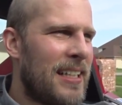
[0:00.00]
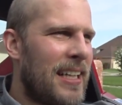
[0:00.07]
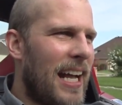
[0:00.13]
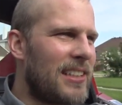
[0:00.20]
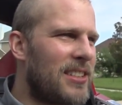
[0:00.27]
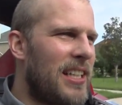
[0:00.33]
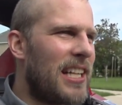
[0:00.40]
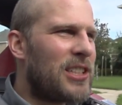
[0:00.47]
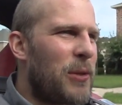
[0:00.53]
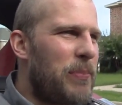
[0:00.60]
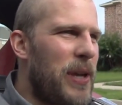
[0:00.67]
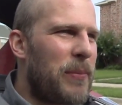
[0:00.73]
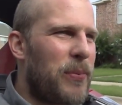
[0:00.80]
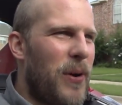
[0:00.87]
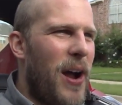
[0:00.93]
that, that's a
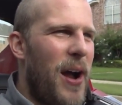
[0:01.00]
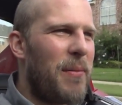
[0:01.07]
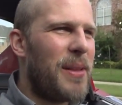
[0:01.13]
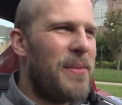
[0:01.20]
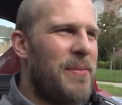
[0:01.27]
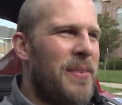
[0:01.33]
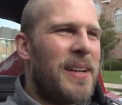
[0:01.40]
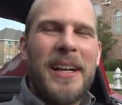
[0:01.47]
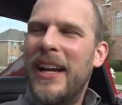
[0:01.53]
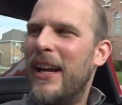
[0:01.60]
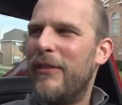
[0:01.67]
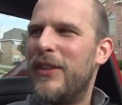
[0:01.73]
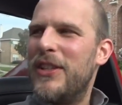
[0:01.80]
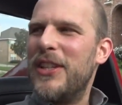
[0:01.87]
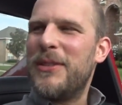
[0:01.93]
big problem.
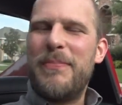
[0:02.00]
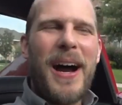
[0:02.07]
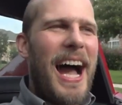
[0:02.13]
You just